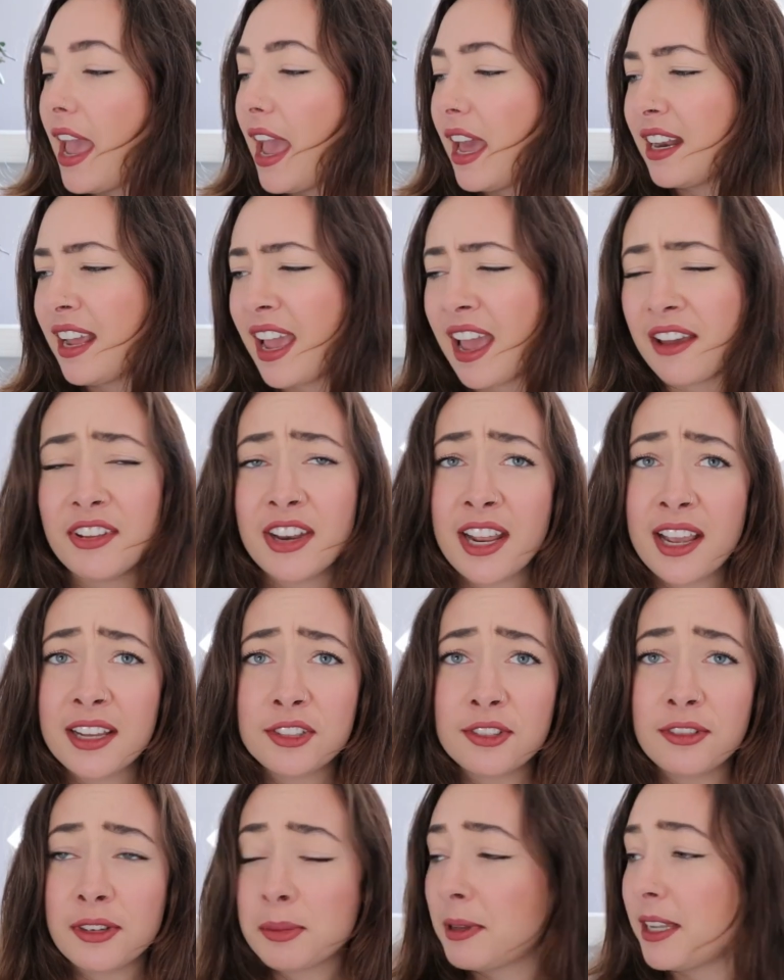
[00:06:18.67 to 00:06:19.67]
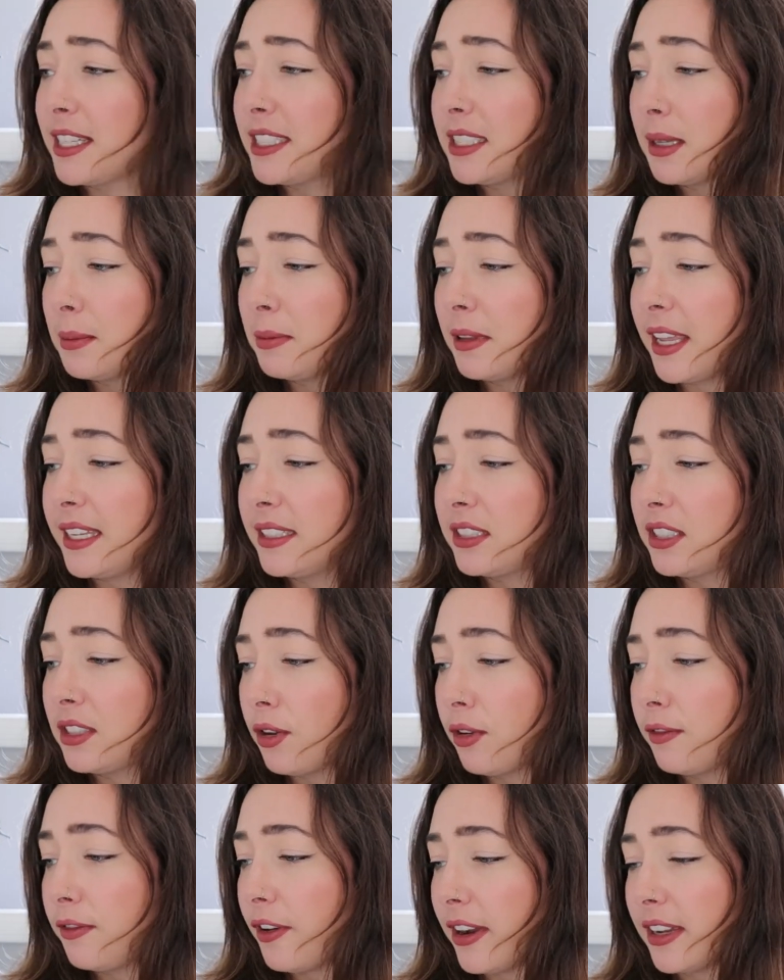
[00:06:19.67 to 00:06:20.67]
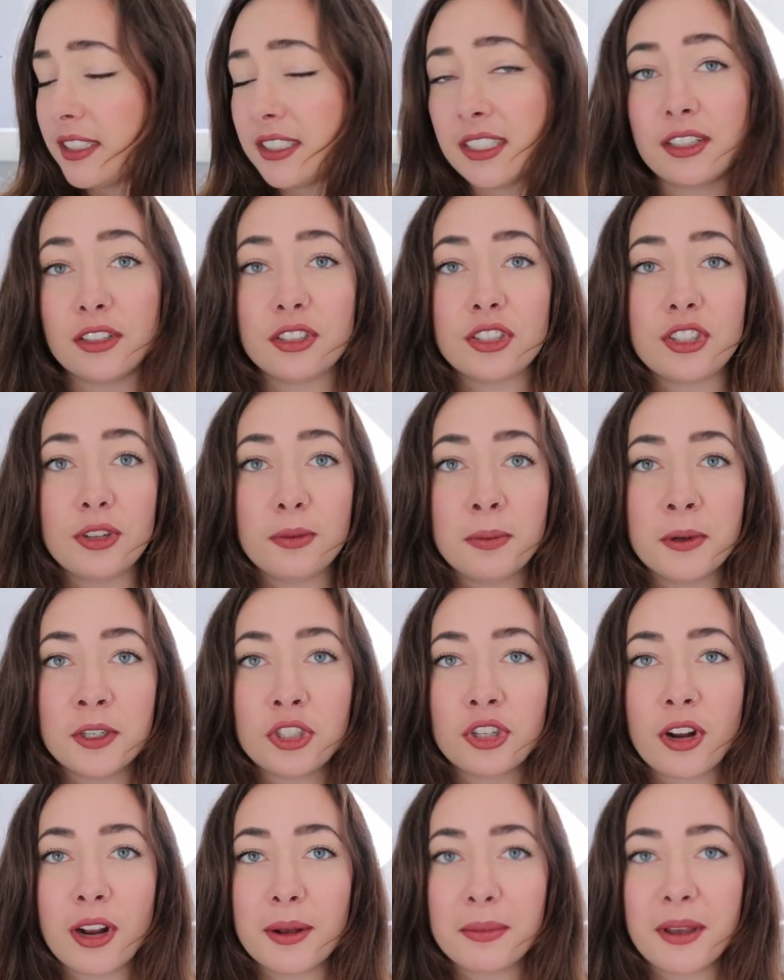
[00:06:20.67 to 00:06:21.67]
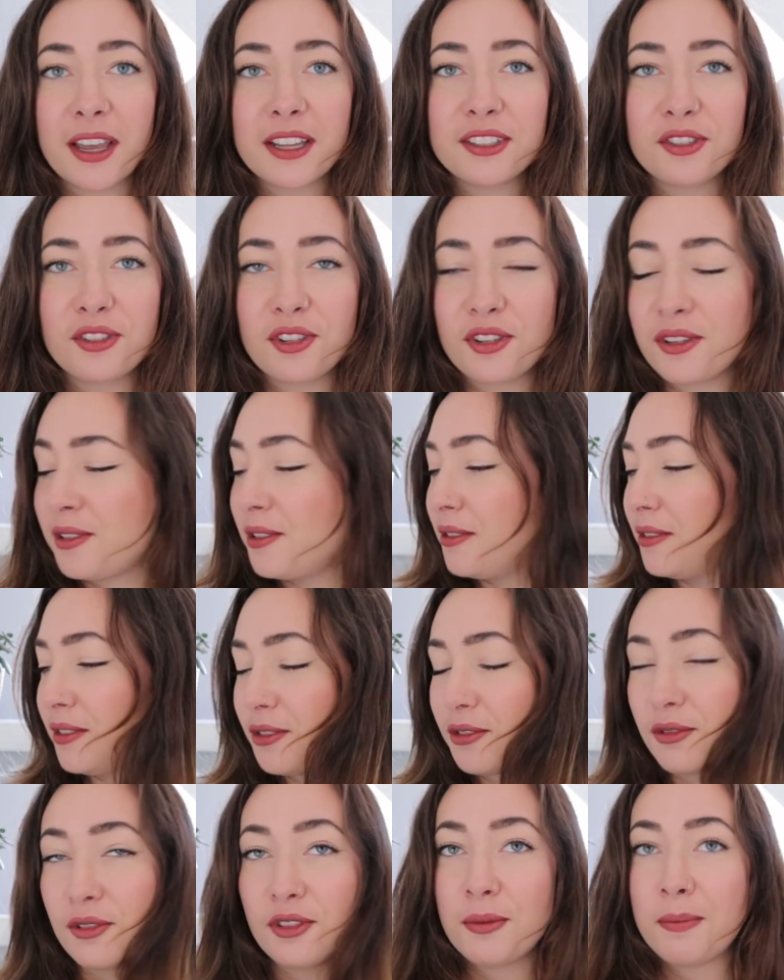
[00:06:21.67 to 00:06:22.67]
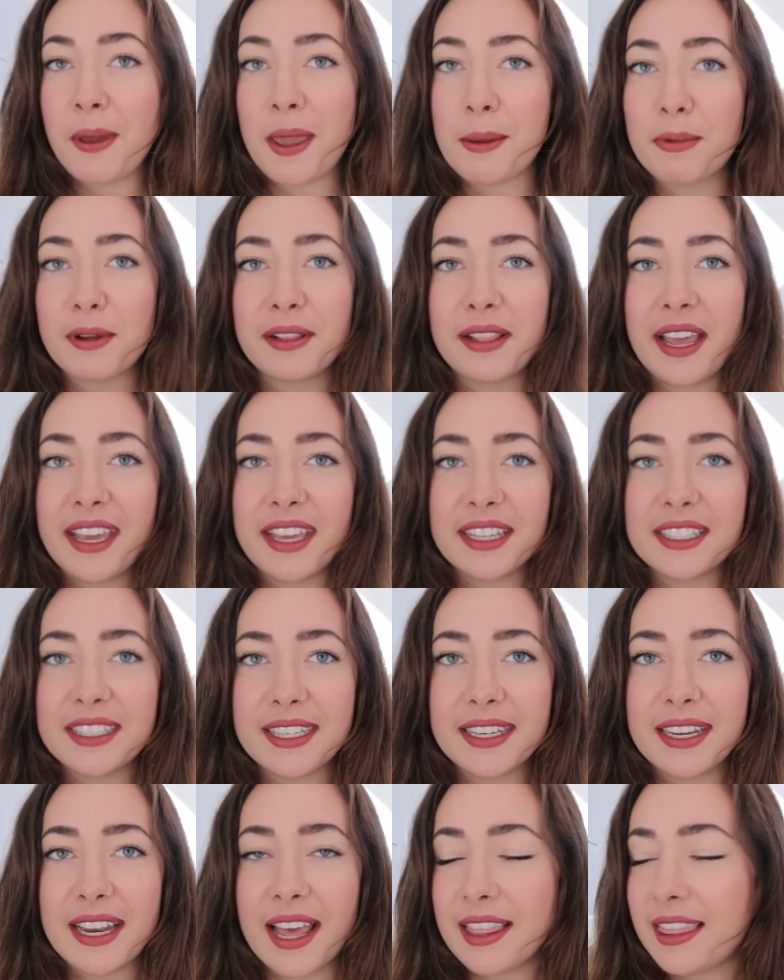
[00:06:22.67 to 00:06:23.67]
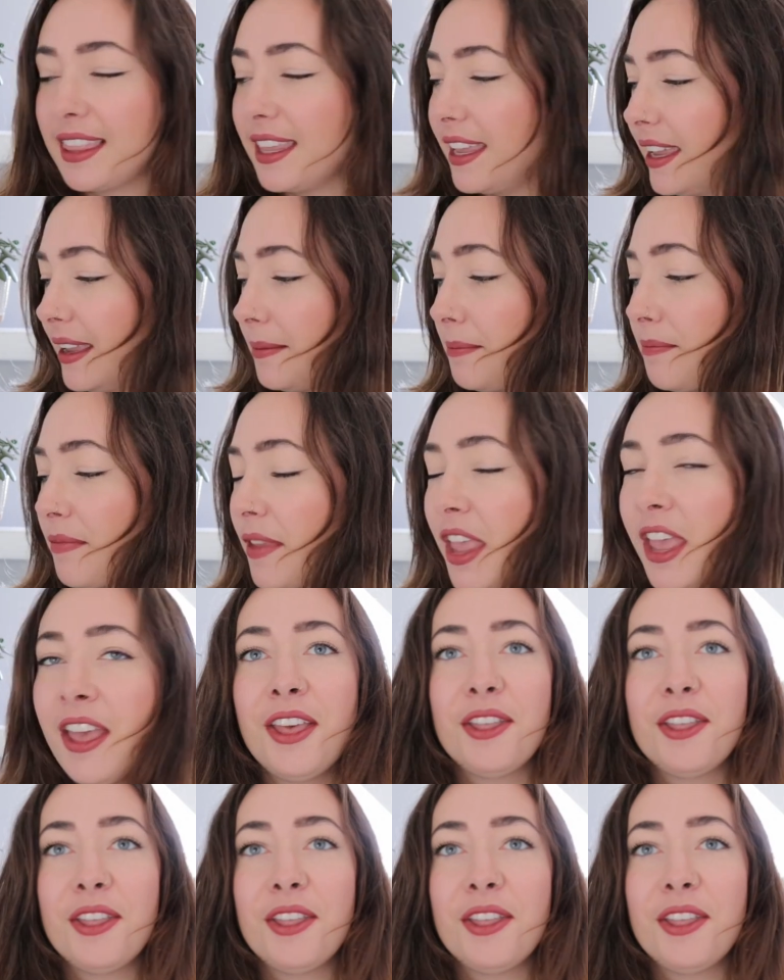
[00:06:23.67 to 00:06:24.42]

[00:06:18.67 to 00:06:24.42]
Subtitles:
And I haven't had to replace the blade so far. It's still super sharp, cuts through the paper like it's nothing.